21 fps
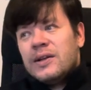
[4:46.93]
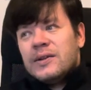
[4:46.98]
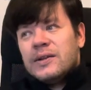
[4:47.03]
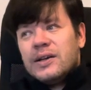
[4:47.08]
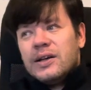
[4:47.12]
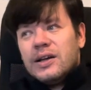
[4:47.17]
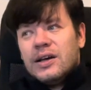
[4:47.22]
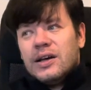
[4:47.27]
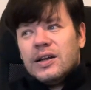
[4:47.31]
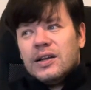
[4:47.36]

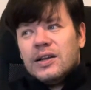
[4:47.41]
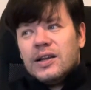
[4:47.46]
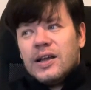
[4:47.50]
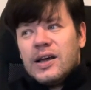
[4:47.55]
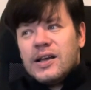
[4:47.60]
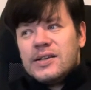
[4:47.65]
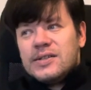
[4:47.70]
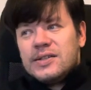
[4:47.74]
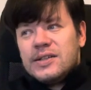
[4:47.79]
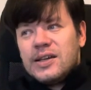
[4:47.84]

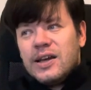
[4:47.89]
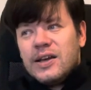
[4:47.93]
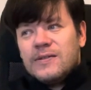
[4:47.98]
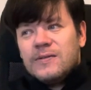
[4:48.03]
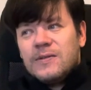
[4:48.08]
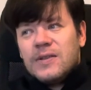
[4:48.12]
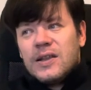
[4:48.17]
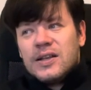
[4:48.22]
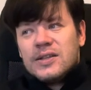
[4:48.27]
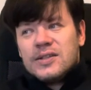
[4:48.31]
let's say,
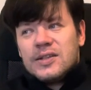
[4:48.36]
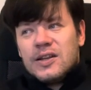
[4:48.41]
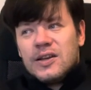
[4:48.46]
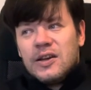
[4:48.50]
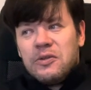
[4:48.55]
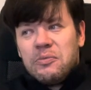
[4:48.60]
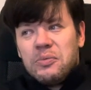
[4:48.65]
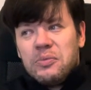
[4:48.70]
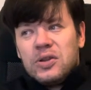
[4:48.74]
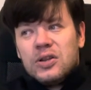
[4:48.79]
there's a
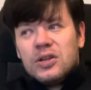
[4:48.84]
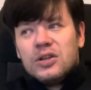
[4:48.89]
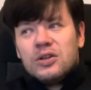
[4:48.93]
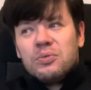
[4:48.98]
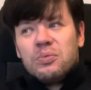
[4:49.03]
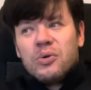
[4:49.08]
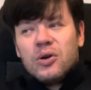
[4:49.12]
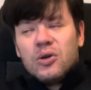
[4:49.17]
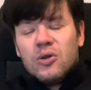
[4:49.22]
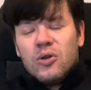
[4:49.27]

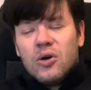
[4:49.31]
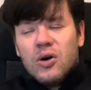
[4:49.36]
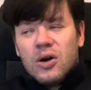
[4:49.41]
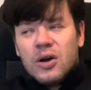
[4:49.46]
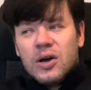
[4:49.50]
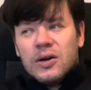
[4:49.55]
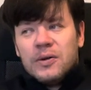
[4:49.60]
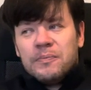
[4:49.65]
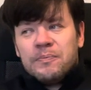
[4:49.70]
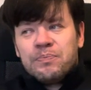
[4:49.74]
limited
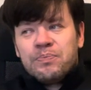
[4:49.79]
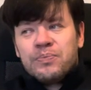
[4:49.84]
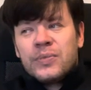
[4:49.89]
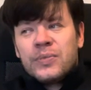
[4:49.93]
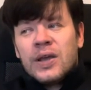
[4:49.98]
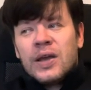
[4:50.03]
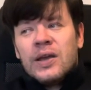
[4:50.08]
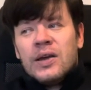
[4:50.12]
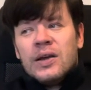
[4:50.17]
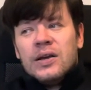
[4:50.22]
Prolog
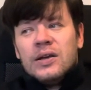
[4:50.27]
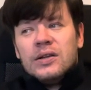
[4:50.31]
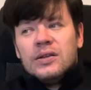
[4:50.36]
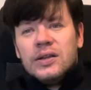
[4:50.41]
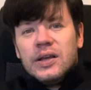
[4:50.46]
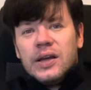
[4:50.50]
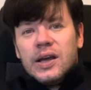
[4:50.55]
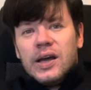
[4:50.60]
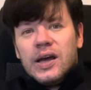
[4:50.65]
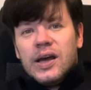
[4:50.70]

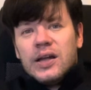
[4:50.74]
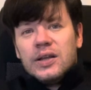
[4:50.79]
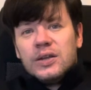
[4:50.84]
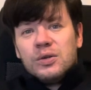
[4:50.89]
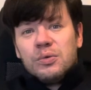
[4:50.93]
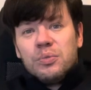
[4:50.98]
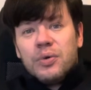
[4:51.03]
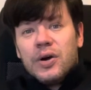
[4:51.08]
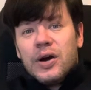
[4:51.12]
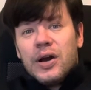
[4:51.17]

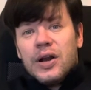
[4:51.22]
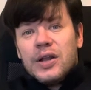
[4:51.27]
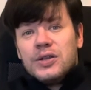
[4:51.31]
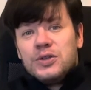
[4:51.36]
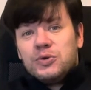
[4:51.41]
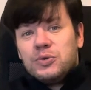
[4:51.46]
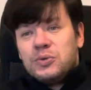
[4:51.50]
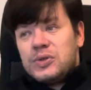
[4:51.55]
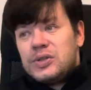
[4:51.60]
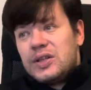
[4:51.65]
that
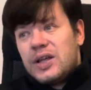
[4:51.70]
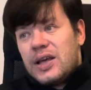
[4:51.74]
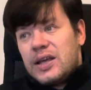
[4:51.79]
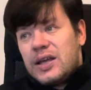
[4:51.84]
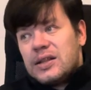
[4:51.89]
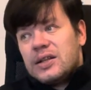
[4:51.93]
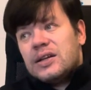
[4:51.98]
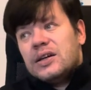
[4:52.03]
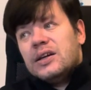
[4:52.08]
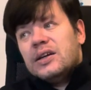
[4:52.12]
operates with
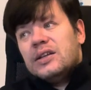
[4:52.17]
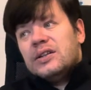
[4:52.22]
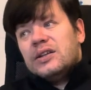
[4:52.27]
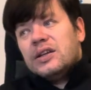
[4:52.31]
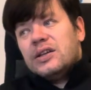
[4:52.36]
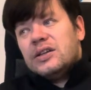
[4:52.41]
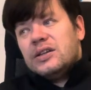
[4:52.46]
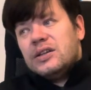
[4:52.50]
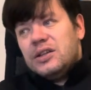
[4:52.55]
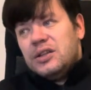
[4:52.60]
data.
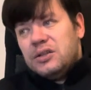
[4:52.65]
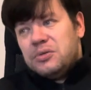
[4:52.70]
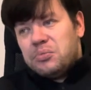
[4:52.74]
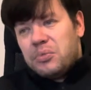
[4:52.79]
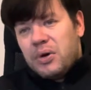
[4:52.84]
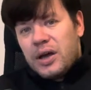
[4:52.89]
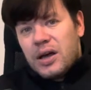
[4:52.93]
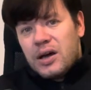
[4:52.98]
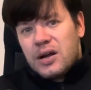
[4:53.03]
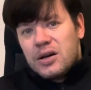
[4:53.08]
And in
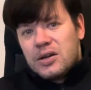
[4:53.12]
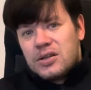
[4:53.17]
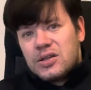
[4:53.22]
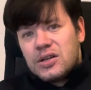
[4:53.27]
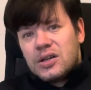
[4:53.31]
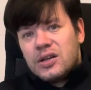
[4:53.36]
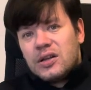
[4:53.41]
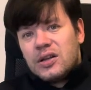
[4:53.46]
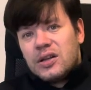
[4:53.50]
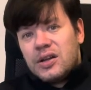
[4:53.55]
my
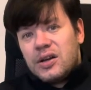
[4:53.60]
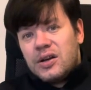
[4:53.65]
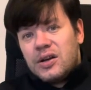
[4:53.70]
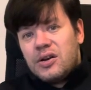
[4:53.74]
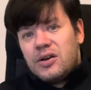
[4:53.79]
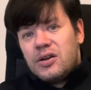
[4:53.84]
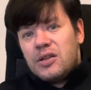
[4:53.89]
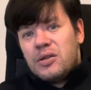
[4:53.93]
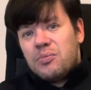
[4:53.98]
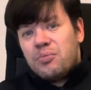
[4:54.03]
article, I
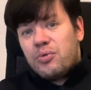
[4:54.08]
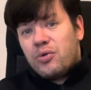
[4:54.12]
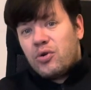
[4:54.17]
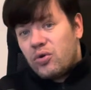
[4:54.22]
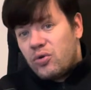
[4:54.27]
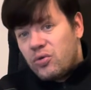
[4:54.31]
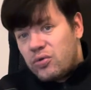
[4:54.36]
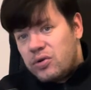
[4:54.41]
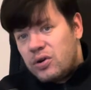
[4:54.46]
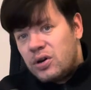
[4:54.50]
really
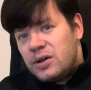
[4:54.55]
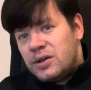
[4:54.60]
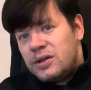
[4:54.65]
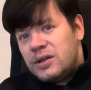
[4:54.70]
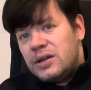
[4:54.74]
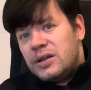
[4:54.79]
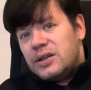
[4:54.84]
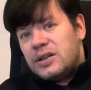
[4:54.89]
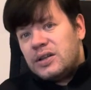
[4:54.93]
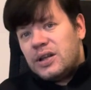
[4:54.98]
prove
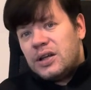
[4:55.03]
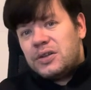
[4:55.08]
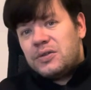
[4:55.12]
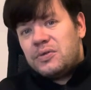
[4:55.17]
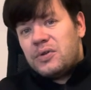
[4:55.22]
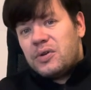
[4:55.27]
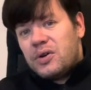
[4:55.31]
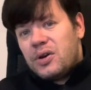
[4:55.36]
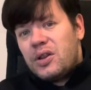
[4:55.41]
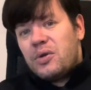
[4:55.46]

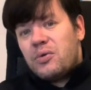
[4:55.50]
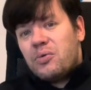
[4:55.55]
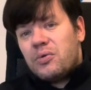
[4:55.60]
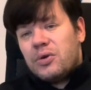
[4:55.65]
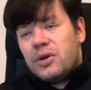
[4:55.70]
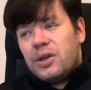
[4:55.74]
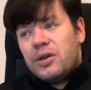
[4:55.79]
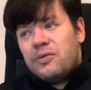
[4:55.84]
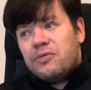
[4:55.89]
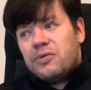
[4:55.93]
that
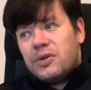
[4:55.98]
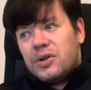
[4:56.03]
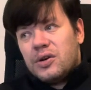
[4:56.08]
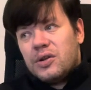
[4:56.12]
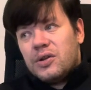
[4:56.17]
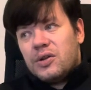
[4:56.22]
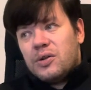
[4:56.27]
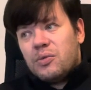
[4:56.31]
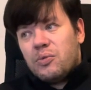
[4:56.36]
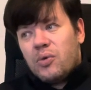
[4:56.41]
if we
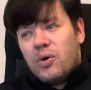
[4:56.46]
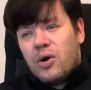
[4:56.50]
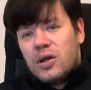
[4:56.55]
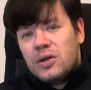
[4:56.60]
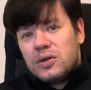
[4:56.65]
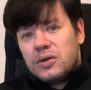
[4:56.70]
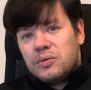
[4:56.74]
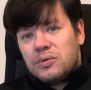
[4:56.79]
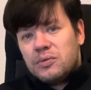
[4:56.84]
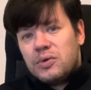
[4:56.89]
really
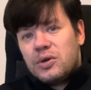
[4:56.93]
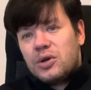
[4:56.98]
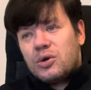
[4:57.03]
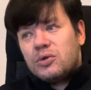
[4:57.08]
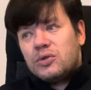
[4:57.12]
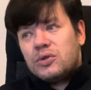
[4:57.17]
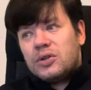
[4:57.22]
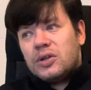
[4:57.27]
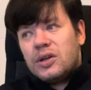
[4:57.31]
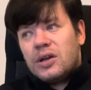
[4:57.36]
want, we
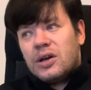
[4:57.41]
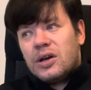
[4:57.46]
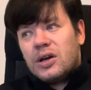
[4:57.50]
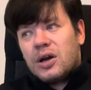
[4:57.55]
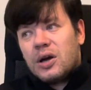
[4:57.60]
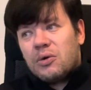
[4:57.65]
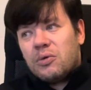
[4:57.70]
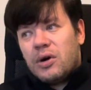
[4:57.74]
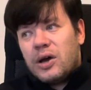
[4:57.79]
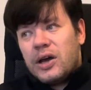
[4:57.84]
could
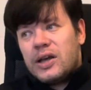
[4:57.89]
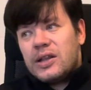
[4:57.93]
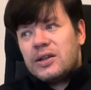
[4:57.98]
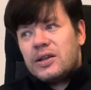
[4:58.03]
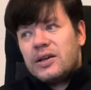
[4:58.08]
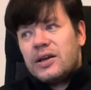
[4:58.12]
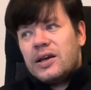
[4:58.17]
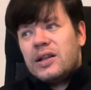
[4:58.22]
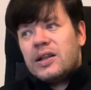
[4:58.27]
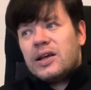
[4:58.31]

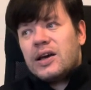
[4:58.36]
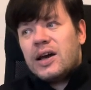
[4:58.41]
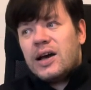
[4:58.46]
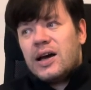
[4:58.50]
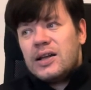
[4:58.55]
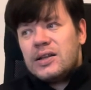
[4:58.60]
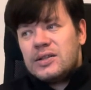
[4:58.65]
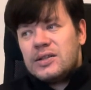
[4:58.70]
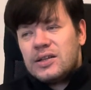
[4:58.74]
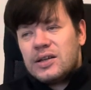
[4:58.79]
quite
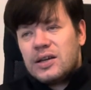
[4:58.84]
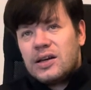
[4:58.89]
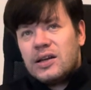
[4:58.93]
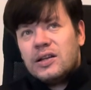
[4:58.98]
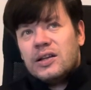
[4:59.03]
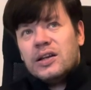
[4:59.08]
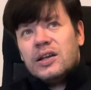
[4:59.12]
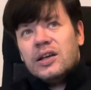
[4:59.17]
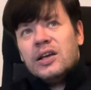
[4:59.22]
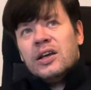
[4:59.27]

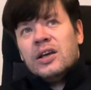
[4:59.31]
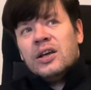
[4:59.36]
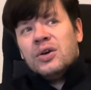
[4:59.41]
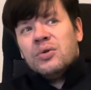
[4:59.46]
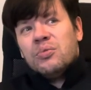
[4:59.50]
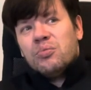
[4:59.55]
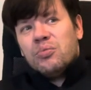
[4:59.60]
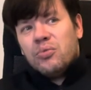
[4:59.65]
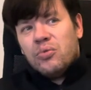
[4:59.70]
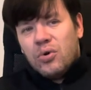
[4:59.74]
elegantly
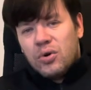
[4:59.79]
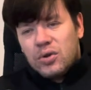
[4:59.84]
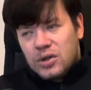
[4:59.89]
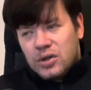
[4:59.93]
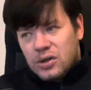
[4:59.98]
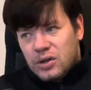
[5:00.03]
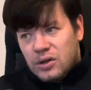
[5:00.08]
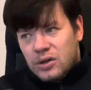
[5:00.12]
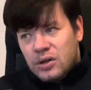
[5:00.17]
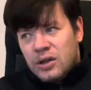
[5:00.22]

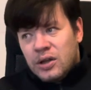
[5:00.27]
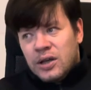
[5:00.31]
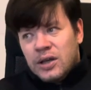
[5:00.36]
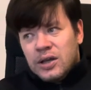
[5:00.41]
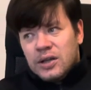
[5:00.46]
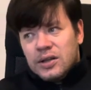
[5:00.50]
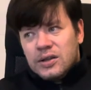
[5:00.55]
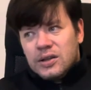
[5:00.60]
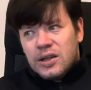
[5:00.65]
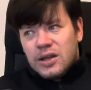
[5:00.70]
model
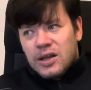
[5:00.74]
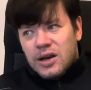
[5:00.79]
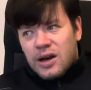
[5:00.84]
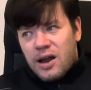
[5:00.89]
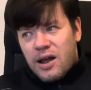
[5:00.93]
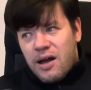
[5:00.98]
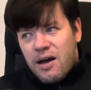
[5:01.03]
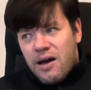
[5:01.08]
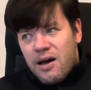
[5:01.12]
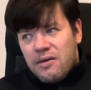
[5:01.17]
the
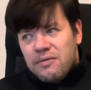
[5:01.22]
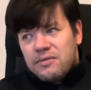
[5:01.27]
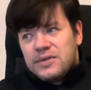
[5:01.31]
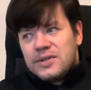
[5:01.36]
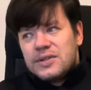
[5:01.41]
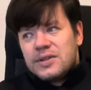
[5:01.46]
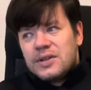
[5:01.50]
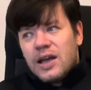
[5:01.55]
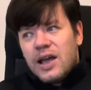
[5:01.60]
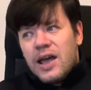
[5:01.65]

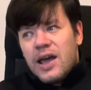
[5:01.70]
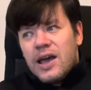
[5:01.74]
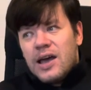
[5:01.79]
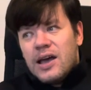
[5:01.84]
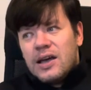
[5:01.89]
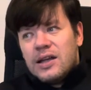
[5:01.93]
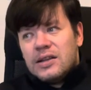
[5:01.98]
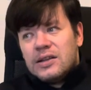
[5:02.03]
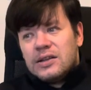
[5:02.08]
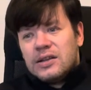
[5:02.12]
graphs
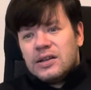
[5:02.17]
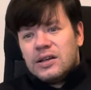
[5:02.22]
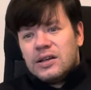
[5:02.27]
and